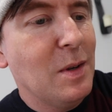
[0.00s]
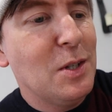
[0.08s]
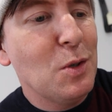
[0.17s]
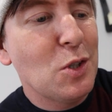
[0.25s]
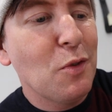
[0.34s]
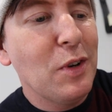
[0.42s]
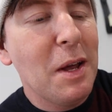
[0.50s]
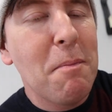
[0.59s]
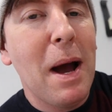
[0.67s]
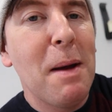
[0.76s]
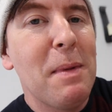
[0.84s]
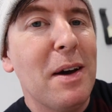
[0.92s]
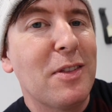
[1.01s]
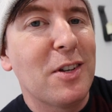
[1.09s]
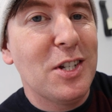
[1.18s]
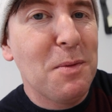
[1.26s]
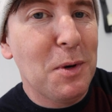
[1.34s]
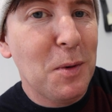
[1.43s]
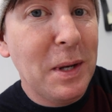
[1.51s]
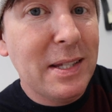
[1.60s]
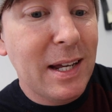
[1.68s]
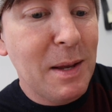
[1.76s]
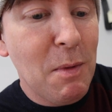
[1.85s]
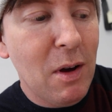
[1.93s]
Well, she was stuffing it in my mouth because she didn't want to
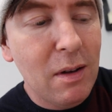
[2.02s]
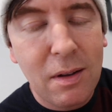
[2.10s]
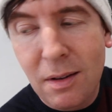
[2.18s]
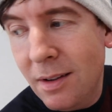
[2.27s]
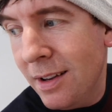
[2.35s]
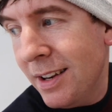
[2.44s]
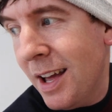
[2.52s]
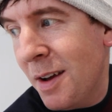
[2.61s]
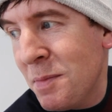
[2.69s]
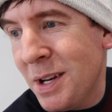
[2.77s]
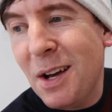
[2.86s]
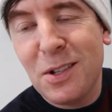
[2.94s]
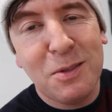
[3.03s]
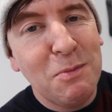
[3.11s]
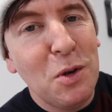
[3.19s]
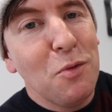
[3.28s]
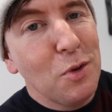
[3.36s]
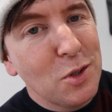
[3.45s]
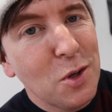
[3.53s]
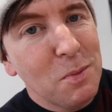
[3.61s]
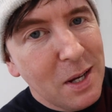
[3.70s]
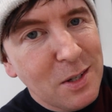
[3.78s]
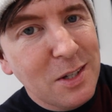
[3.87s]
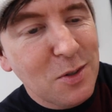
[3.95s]
eat it anymore. No, but now some new food's
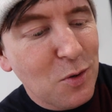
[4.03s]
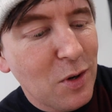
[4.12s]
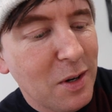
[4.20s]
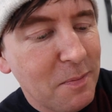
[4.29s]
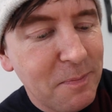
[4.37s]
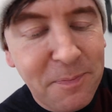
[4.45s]
coming. Now she's hungry.